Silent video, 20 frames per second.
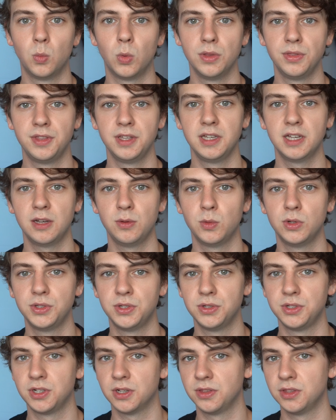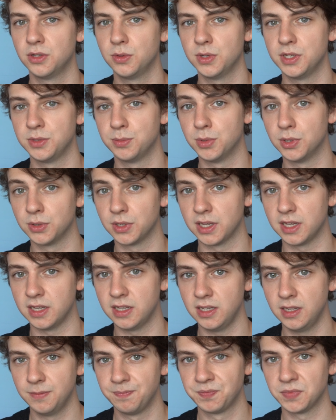One thing I will touch on though is bokeh.